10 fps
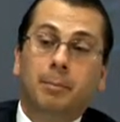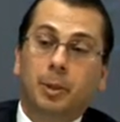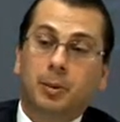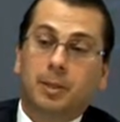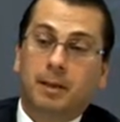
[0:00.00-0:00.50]

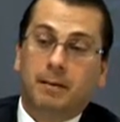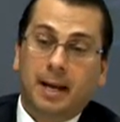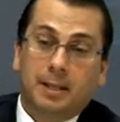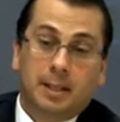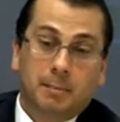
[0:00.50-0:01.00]
because they've
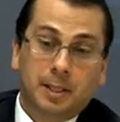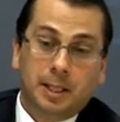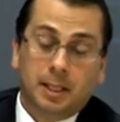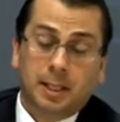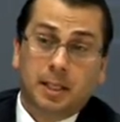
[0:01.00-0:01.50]
had some
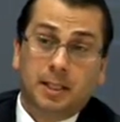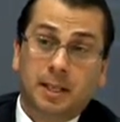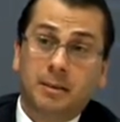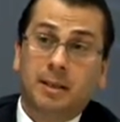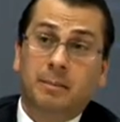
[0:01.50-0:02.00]
success
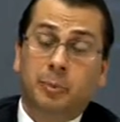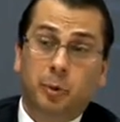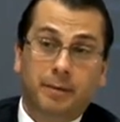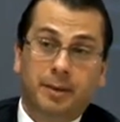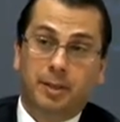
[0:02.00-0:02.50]
in
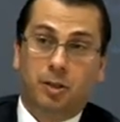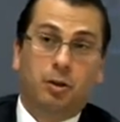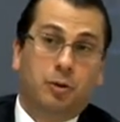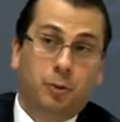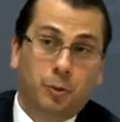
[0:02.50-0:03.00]
improving the
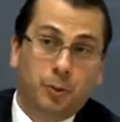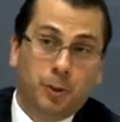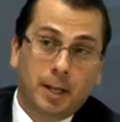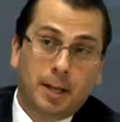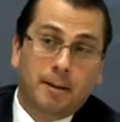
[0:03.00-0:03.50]
structural